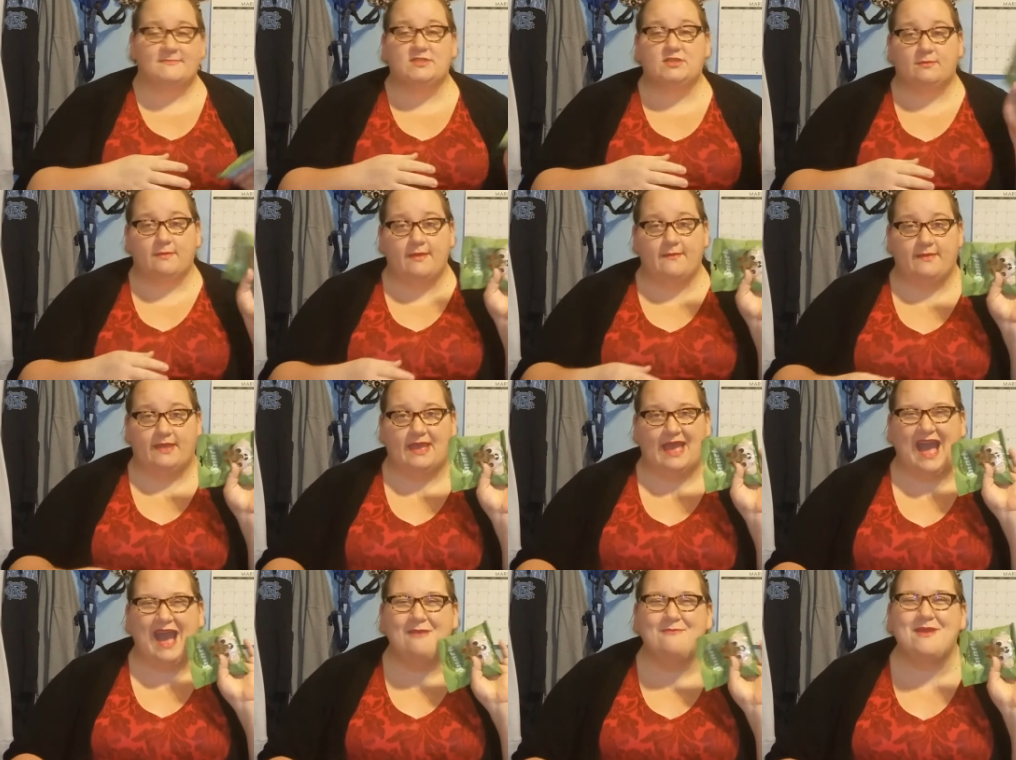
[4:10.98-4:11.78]
So
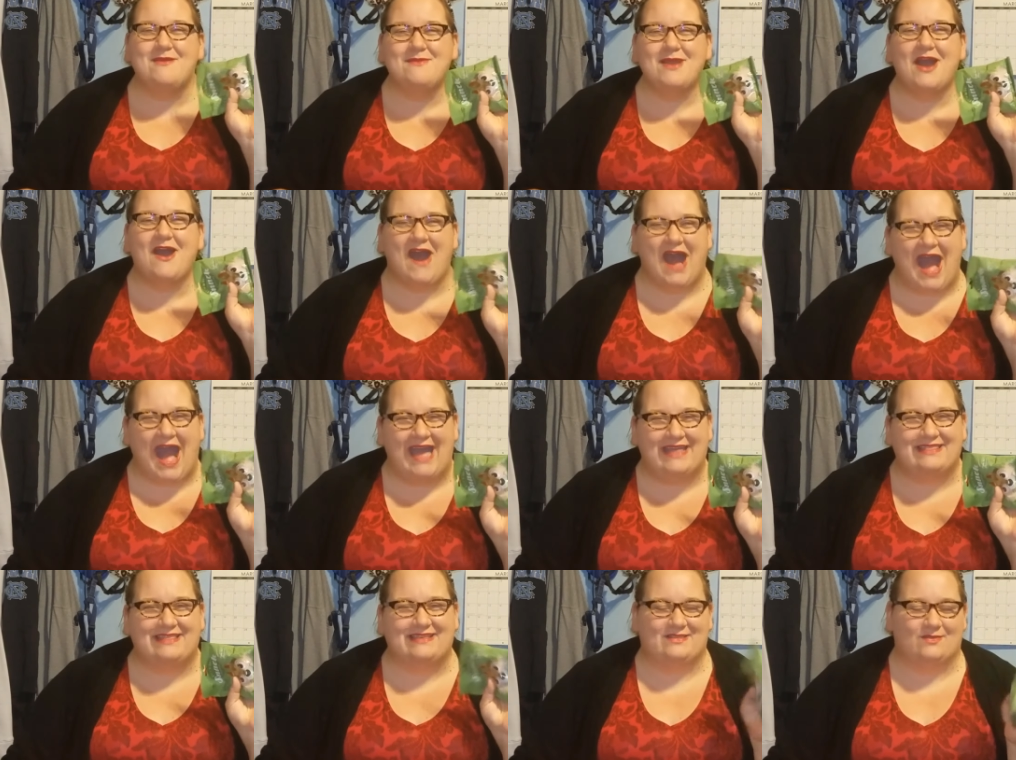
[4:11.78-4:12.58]
maybe maybe I'll
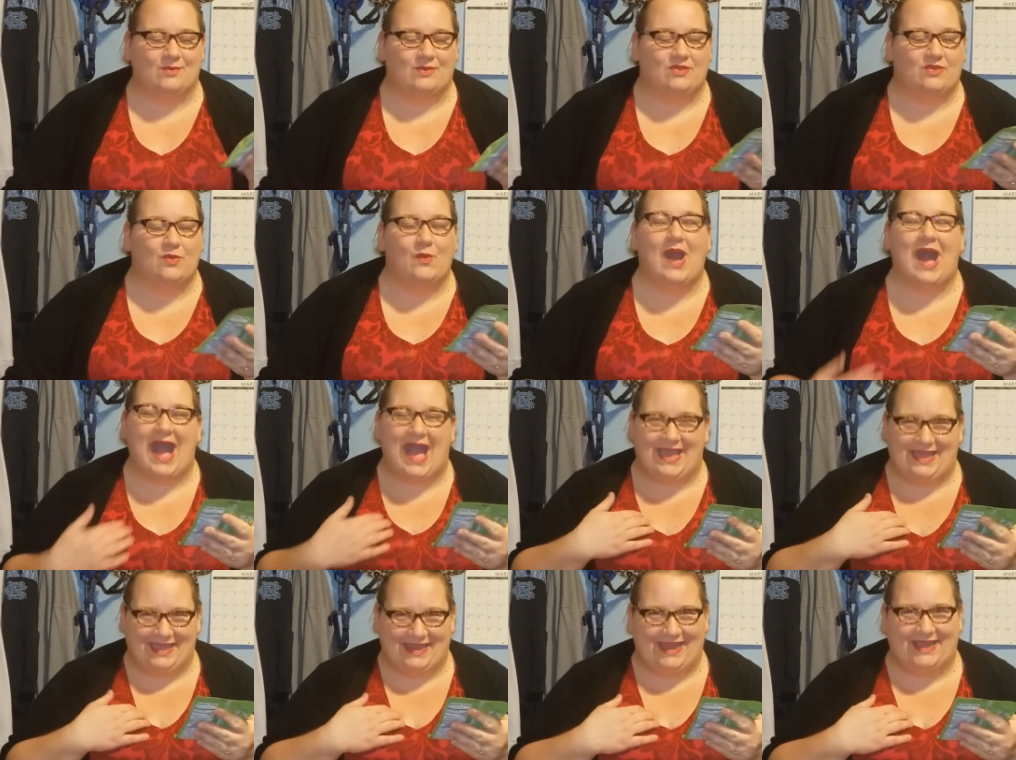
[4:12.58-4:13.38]
hide this one so
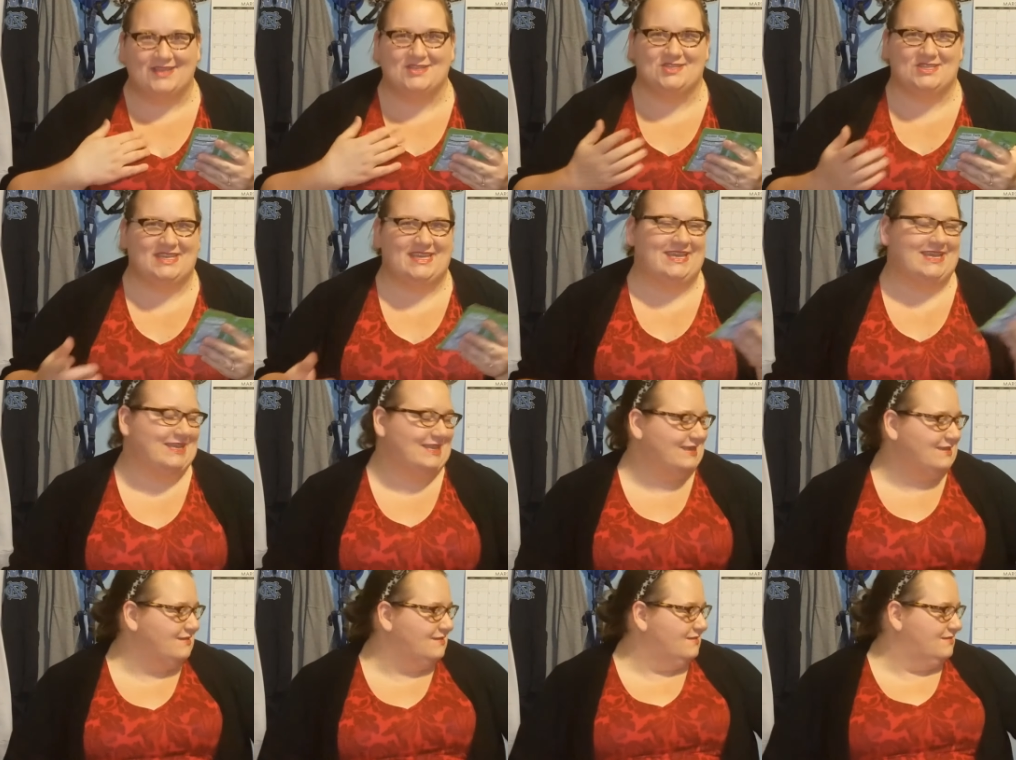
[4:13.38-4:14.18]
I can actually
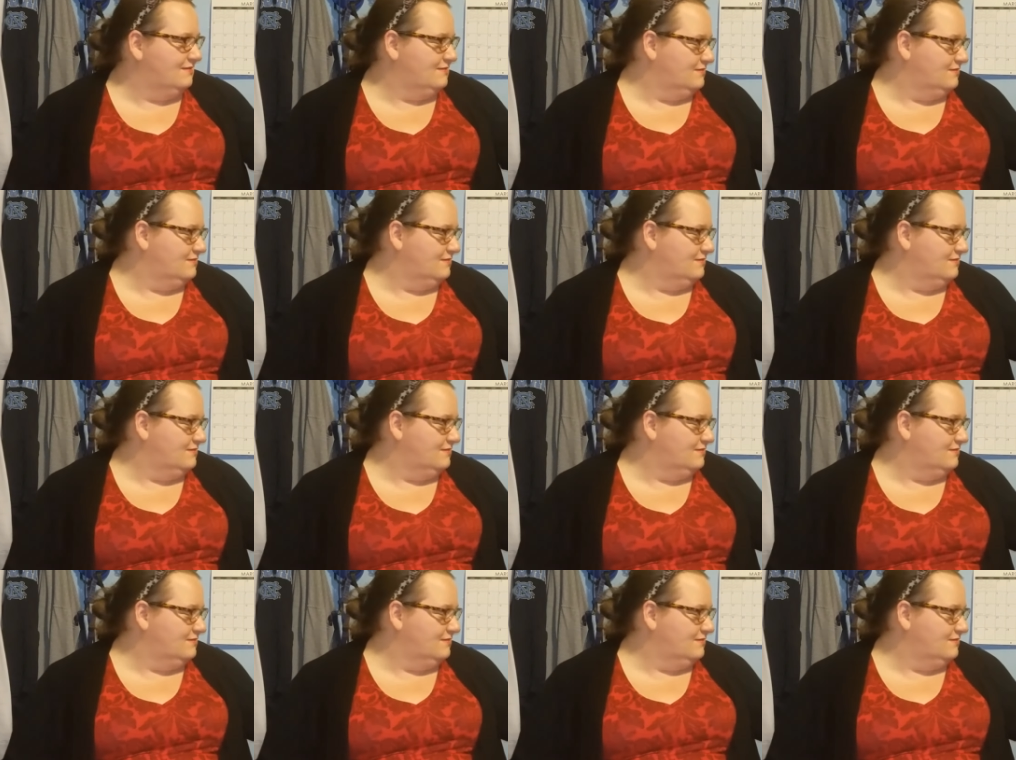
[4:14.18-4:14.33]
eat it.